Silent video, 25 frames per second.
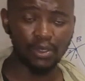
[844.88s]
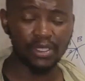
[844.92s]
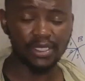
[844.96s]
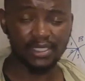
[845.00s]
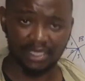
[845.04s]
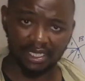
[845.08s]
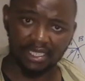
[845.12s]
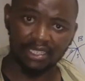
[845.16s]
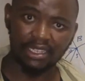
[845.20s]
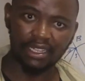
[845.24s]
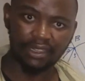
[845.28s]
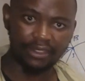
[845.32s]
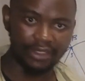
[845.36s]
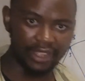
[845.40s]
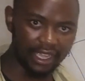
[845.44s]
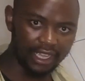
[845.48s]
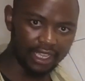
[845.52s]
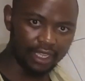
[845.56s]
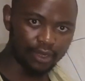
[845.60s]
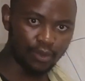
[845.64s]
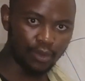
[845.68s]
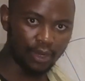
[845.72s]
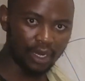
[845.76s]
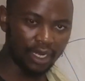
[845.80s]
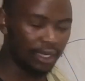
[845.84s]
We see that they are
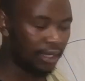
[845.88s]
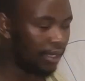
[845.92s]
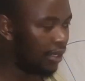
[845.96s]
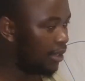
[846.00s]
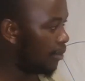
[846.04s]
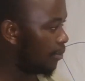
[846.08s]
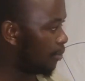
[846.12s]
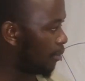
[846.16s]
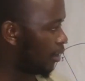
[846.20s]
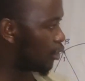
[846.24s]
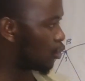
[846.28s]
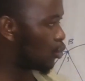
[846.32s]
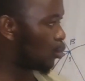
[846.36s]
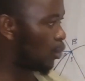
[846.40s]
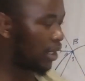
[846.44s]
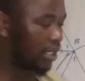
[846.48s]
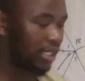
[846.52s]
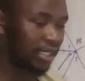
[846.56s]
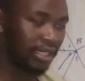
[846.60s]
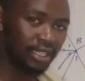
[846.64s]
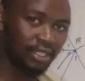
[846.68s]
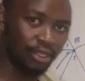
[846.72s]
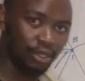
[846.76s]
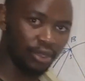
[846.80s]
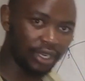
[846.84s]
equal, but
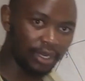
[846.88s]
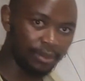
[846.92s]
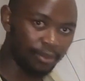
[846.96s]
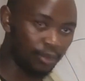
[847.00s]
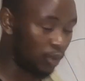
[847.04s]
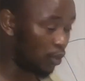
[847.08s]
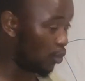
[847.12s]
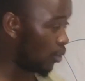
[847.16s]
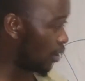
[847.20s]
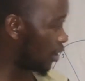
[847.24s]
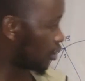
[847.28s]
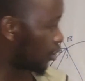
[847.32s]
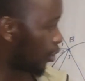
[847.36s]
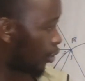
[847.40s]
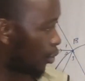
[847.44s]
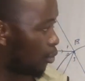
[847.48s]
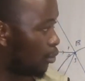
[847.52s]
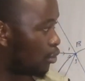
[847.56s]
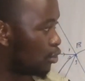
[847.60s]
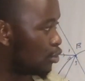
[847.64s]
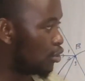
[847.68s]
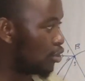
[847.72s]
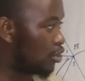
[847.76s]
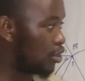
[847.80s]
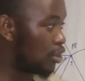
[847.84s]
what theorem or what
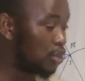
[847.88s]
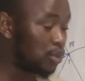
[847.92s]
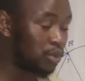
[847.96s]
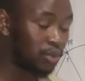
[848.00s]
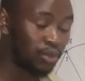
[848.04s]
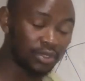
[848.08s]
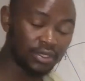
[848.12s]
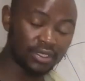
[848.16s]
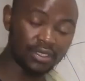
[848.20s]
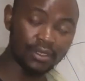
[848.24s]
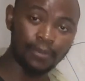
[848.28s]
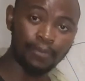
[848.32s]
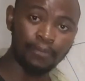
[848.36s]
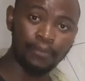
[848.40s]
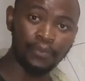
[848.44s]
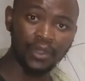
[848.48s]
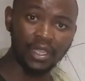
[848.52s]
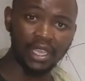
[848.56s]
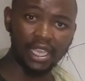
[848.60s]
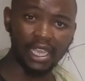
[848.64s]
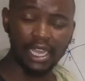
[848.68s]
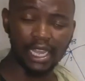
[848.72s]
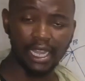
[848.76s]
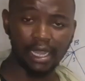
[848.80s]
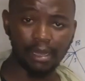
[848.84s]
rule did you use
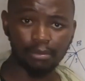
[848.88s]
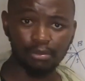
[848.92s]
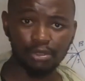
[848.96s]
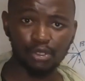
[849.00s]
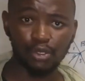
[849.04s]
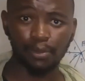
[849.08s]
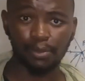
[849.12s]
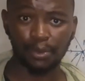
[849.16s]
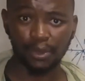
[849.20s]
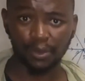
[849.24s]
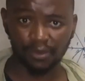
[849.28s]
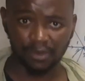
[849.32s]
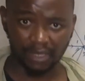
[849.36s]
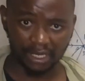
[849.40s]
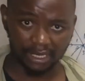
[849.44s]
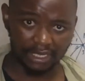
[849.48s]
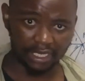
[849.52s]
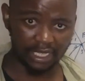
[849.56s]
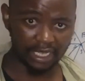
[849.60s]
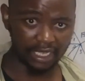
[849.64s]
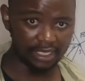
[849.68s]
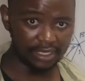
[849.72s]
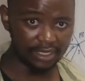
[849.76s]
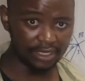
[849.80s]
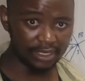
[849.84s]
to prove that
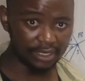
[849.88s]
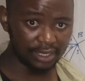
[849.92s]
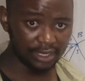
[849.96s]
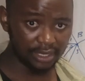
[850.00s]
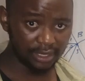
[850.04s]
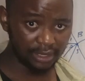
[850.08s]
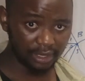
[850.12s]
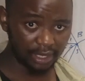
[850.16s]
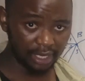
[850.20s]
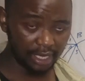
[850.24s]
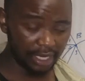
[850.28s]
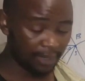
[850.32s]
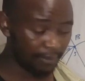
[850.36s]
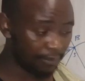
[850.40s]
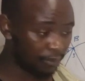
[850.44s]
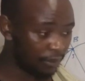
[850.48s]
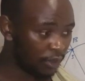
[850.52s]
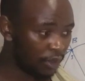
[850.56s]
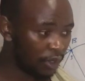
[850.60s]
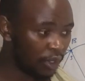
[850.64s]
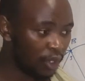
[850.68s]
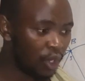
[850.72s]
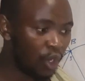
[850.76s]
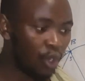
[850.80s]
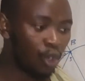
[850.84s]
they are indeed,
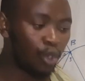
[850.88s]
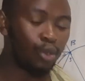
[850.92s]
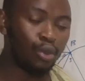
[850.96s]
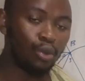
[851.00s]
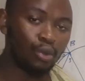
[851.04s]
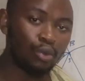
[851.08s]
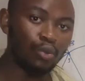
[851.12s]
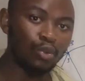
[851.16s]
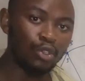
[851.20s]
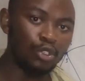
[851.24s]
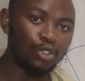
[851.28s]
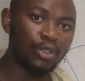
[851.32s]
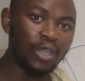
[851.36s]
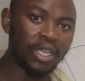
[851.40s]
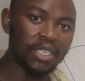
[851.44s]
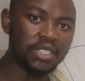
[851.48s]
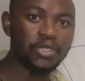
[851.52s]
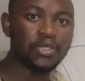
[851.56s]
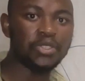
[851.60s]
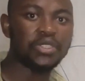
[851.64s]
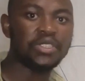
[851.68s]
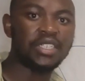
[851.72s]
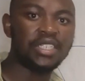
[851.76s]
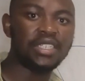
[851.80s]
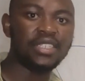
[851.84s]
or would you
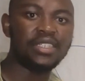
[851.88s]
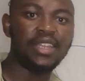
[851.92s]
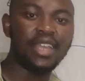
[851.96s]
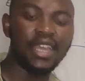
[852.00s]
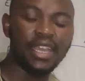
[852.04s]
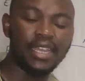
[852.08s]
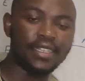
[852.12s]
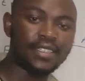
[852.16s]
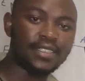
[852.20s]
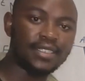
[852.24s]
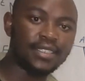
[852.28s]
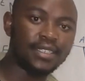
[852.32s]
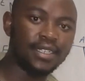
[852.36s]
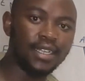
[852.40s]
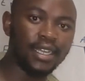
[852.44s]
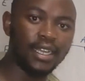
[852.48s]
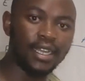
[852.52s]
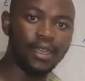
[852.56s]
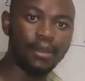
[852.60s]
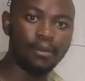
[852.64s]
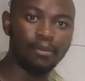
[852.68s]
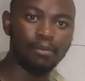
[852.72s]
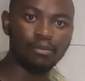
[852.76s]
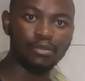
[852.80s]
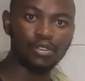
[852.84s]
associate that
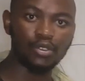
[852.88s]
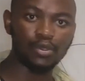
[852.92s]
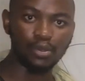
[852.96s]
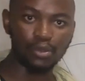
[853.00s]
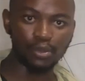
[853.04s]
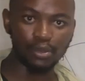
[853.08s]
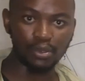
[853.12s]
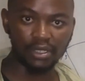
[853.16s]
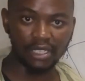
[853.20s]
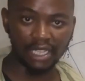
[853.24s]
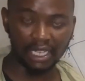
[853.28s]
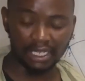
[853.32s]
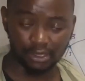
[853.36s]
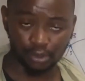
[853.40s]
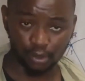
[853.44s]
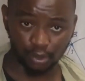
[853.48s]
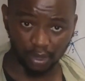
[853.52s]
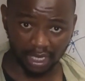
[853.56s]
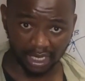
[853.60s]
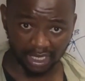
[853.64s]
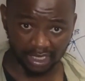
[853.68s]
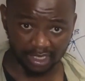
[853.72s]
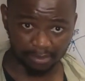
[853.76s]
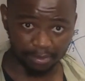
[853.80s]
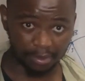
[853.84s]
to the two
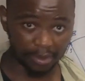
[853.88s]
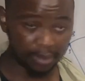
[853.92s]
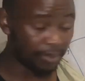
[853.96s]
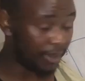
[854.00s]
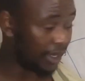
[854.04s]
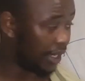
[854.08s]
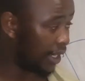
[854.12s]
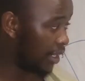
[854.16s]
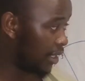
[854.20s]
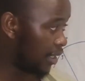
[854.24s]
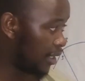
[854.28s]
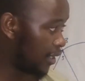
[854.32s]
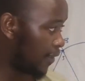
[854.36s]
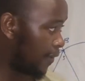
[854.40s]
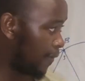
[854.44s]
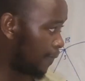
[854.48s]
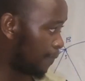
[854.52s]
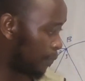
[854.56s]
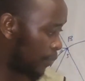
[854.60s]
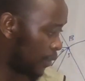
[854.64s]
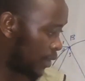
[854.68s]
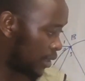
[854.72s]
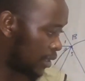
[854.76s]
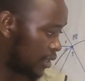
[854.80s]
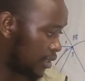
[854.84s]
lines being parallel?
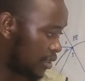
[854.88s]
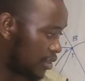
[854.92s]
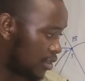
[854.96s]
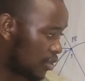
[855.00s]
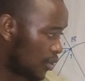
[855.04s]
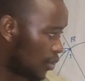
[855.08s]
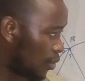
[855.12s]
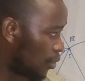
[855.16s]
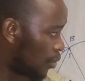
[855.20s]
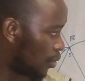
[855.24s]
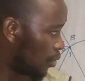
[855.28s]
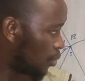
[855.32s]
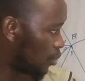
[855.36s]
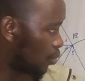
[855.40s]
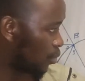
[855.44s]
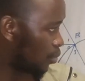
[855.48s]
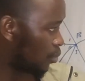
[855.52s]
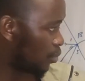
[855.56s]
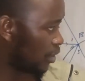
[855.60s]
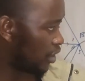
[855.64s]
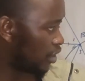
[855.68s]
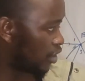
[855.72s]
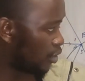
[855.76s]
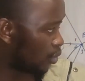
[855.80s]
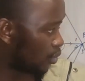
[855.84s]
So
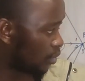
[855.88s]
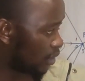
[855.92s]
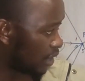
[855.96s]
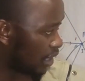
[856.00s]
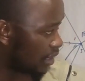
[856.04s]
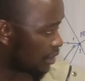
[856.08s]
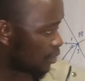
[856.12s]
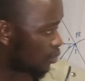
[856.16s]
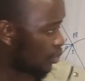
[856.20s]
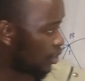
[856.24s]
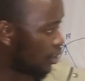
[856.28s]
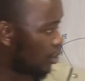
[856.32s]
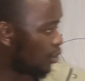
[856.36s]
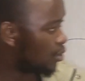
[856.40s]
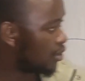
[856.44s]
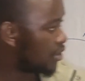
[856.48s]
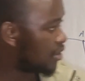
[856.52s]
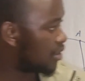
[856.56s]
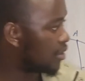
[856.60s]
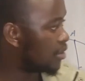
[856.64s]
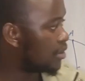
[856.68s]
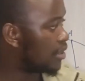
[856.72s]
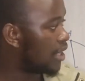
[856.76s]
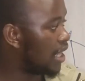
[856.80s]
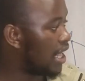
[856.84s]
we know that we
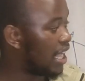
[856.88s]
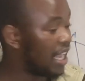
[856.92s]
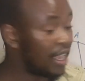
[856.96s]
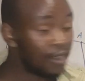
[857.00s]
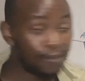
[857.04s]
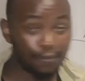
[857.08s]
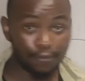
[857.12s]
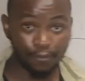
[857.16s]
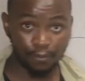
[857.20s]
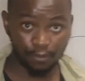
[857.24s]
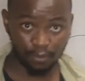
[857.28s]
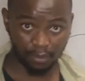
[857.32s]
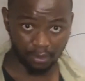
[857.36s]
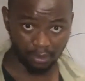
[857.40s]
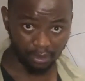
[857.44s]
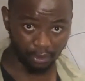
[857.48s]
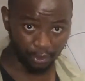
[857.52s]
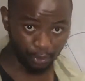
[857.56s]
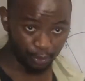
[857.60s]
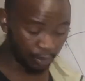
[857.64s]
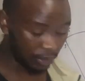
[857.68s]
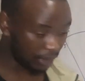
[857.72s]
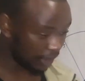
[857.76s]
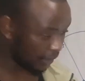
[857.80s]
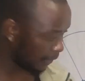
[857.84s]
used the F
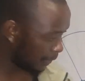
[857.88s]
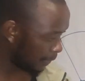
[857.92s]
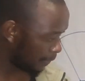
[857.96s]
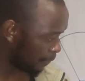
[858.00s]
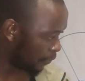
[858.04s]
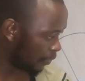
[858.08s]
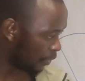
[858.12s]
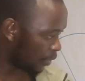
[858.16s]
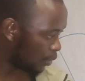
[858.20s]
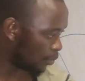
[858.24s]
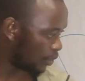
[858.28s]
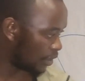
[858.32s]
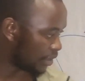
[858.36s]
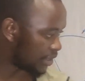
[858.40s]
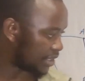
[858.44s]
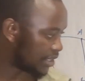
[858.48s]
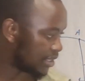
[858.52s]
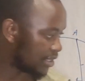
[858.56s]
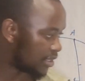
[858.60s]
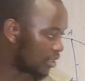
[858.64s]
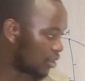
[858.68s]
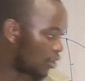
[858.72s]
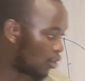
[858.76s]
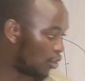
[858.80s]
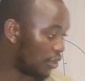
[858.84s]
rule, which
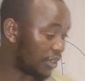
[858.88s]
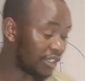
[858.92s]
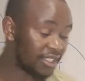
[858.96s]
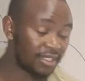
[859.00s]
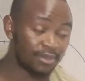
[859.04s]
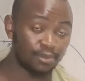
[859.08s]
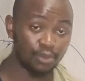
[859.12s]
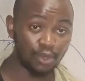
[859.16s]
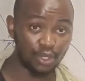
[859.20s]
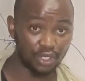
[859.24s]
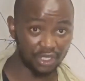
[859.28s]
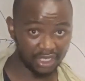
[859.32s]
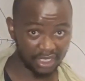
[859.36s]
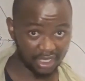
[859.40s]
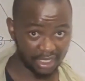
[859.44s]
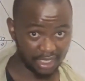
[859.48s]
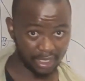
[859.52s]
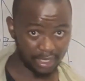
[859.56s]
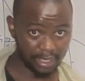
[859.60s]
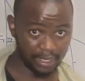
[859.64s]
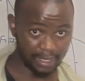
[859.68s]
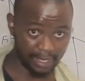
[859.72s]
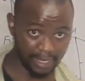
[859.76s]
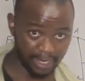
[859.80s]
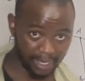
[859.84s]
is
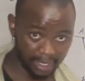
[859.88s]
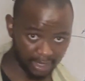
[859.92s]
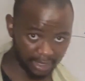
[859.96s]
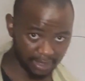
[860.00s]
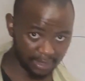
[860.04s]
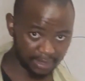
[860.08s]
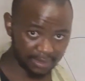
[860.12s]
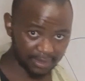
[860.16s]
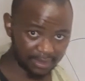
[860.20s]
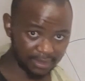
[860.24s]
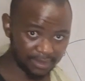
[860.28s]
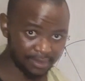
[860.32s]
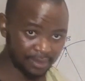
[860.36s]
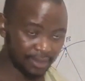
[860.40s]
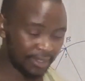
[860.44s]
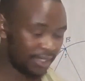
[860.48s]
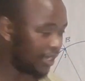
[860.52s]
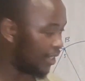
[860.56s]
corresponding angles.